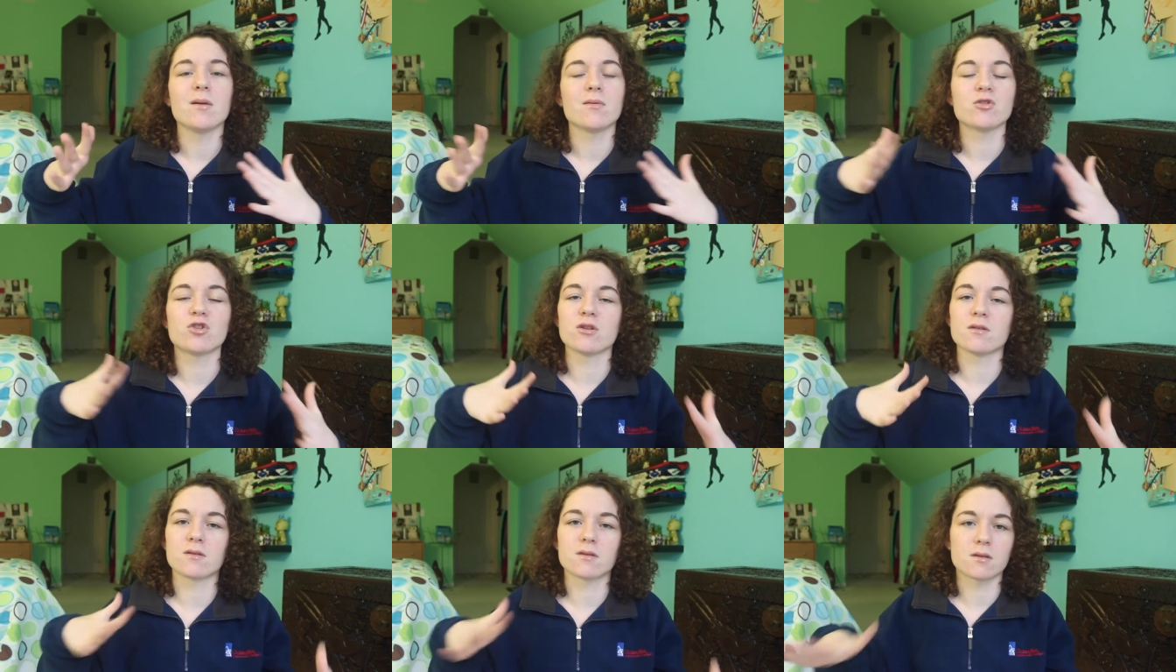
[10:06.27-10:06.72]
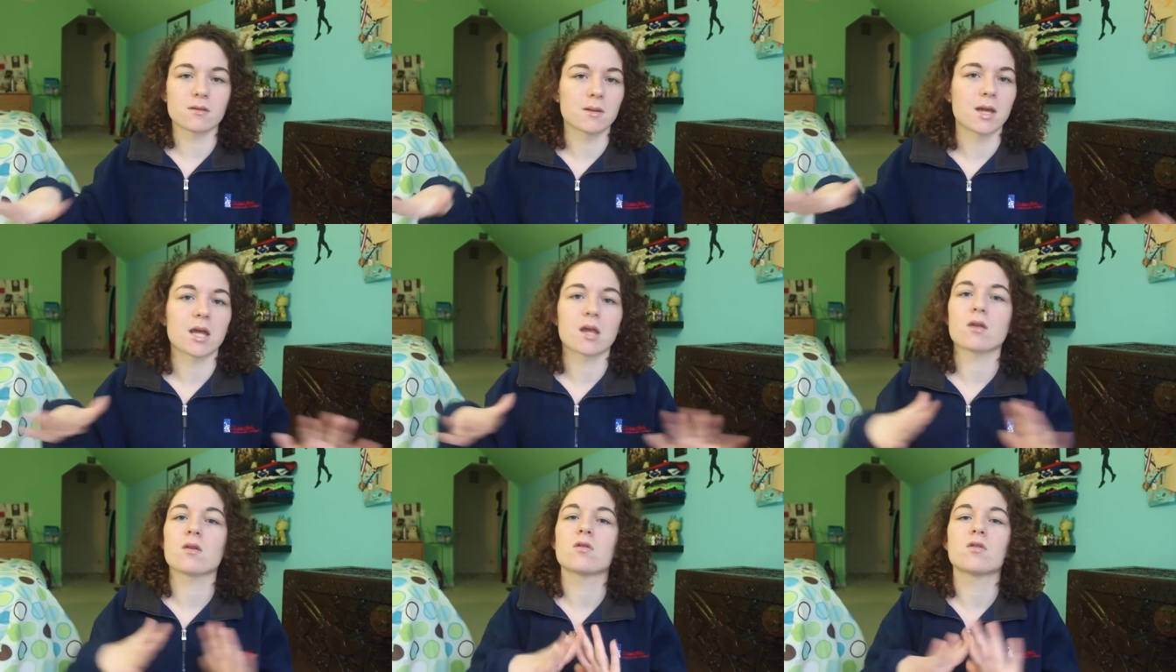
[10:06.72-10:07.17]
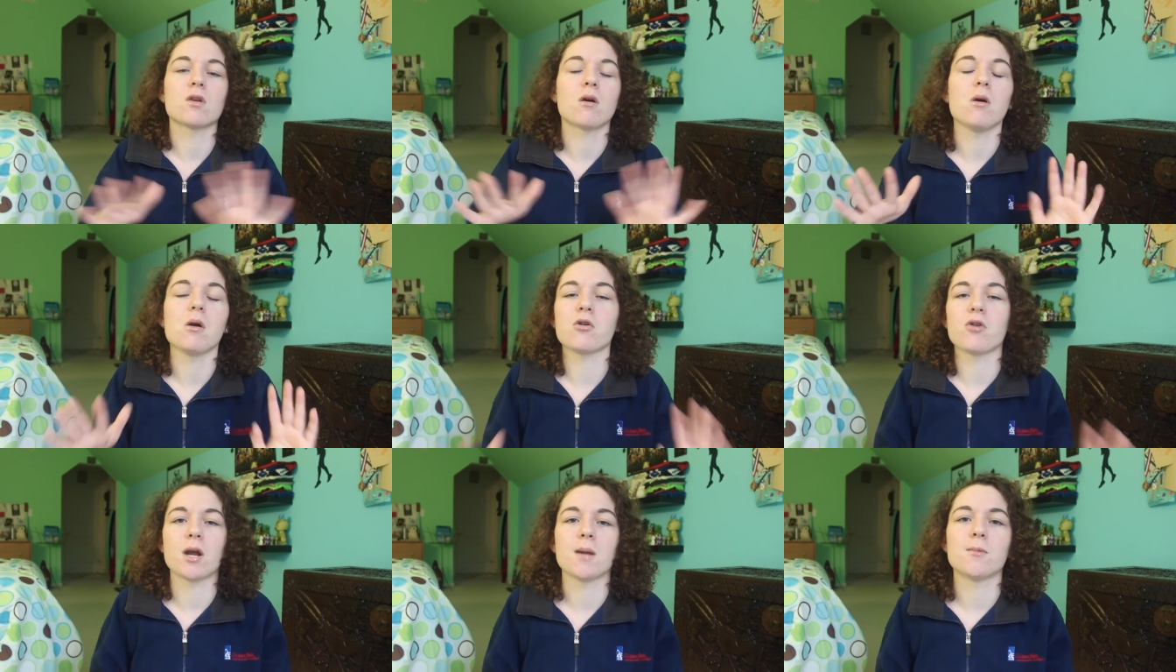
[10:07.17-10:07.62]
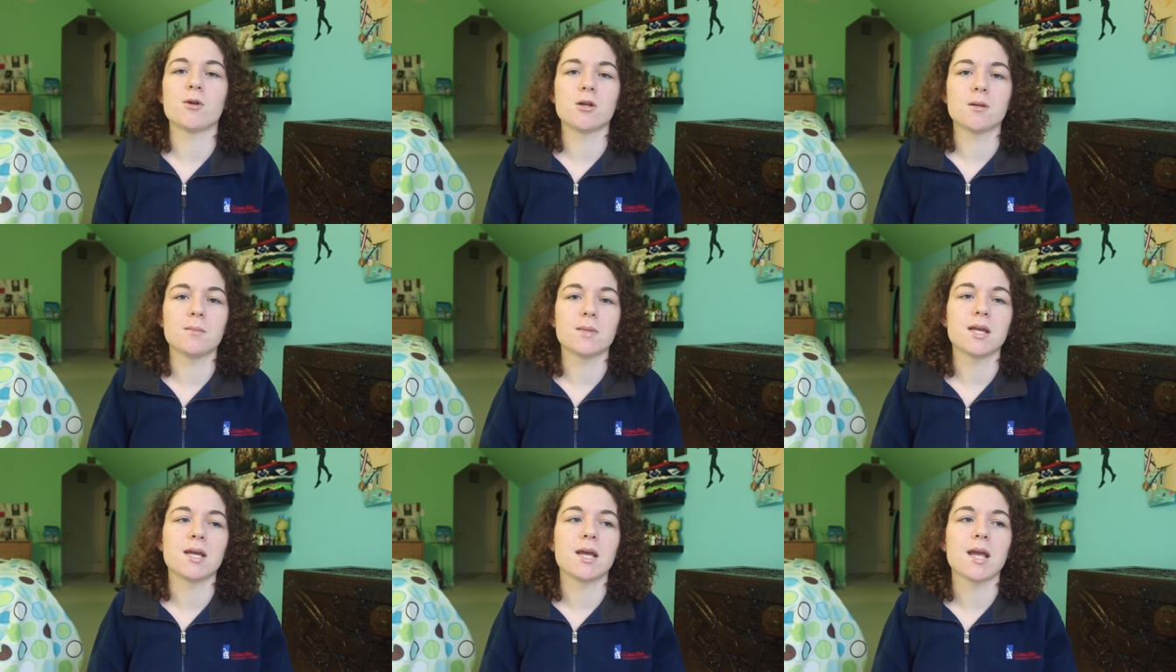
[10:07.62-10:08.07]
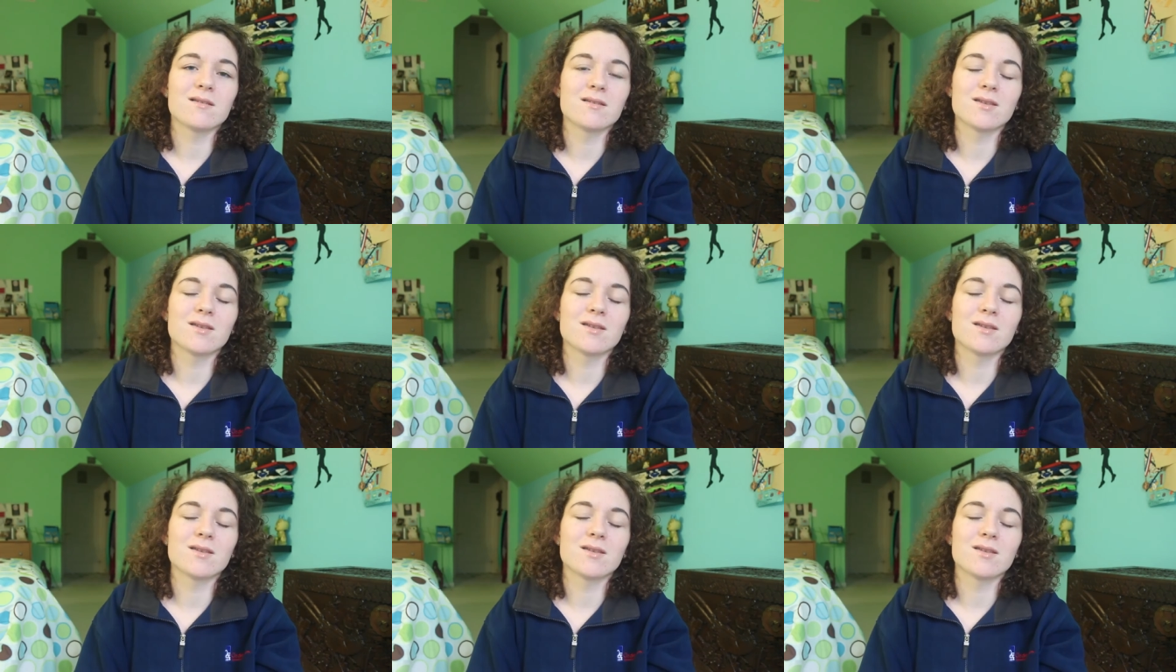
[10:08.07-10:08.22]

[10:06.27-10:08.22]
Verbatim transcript: It was just like so incredible to me.